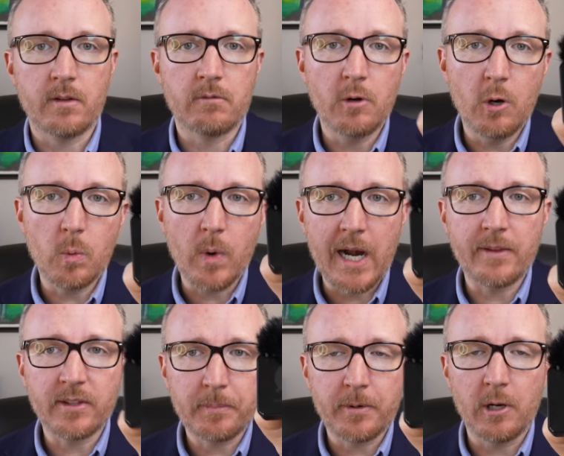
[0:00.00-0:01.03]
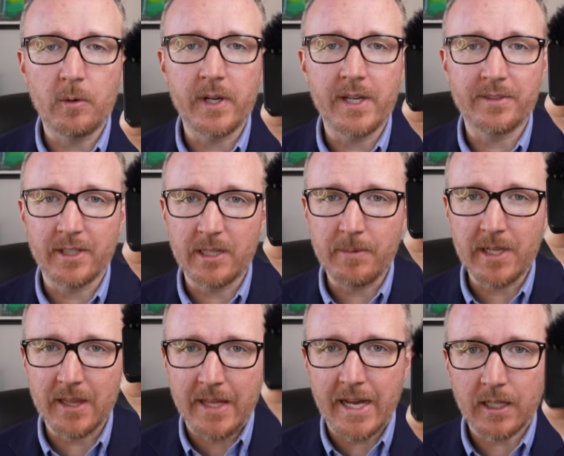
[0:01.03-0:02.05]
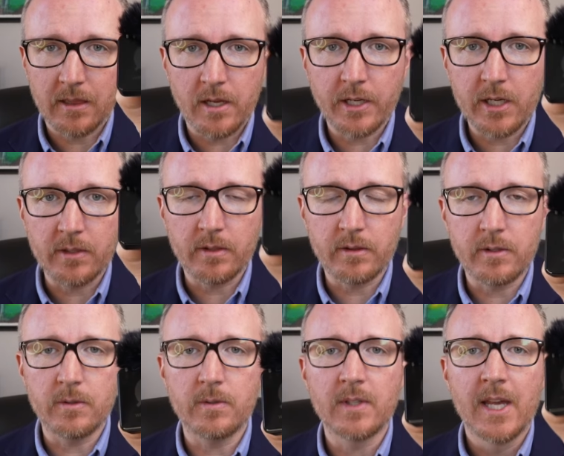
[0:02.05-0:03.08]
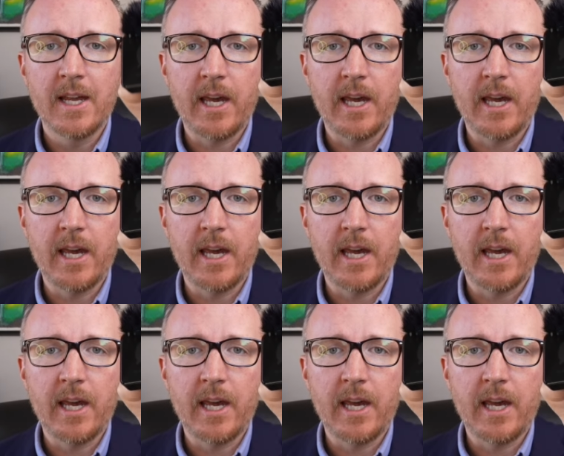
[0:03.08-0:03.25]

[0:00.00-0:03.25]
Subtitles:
The Rode Wireless Pro is gonna be a lot clunkier to use.